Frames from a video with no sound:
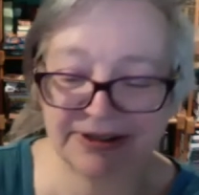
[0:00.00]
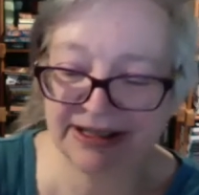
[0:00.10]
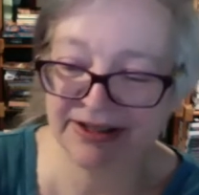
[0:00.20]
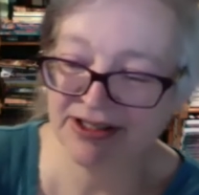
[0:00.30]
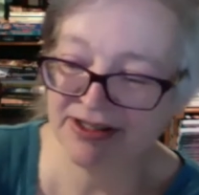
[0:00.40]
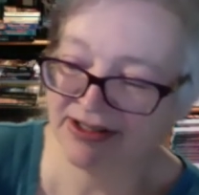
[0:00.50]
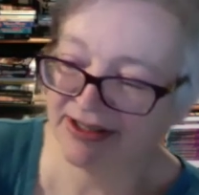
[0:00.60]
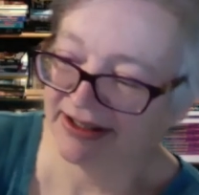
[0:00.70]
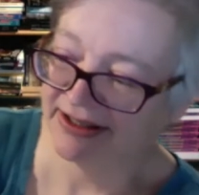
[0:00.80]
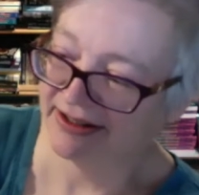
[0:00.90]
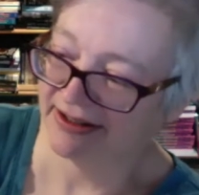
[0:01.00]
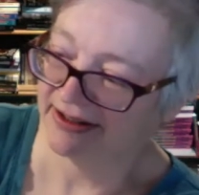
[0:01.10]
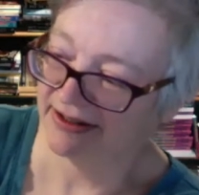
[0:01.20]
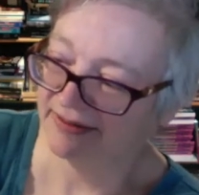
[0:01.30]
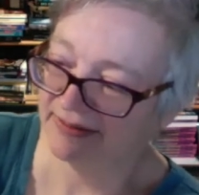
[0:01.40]
And she's got
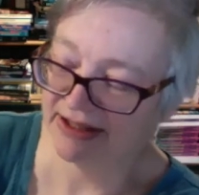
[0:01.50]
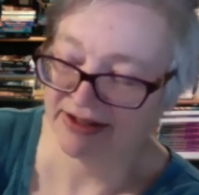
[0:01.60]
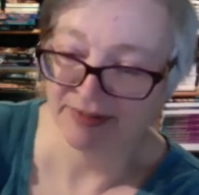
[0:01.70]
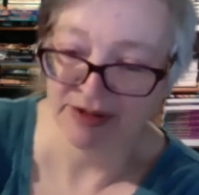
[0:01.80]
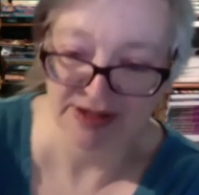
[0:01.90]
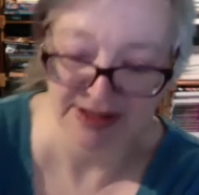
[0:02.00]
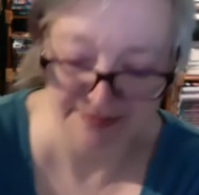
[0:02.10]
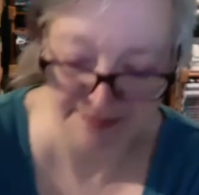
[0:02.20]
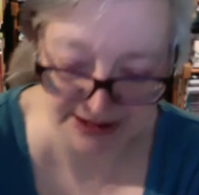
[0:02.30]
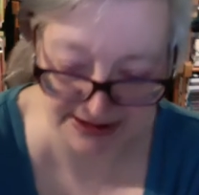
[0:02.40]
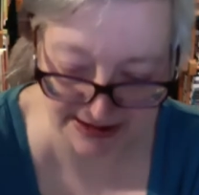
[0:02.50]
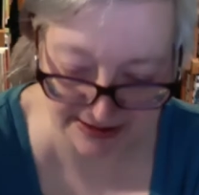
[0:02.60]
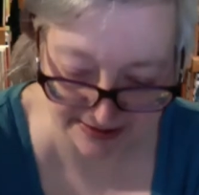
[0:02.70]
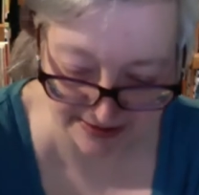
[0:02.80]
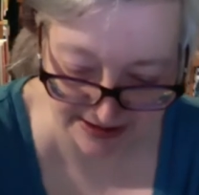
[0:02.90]
actually museum putty
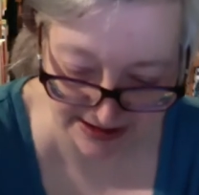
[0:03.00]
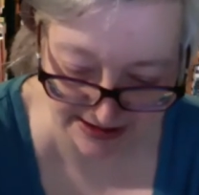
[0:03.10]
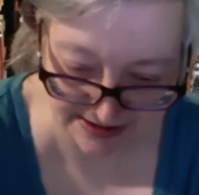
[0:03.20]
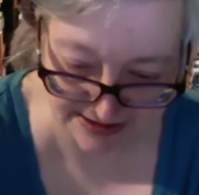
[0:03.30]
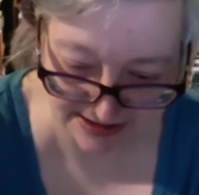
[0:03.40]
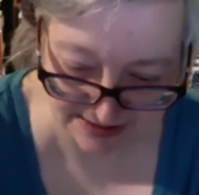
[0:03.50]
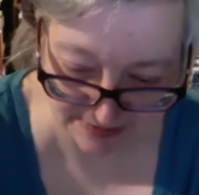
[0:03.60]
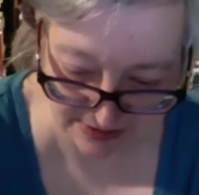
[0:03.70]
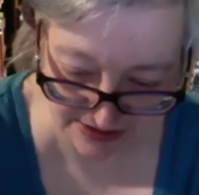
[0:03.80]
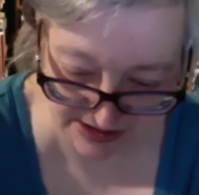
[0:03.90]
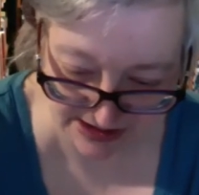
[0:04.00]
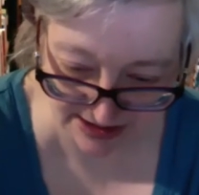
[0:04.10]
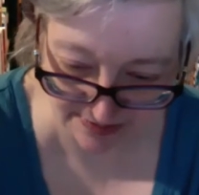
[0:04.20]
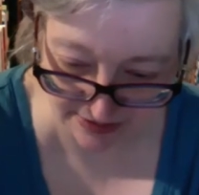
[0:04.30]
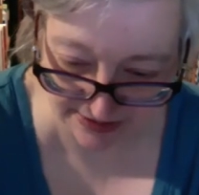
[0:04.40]
underneath to keep her stable.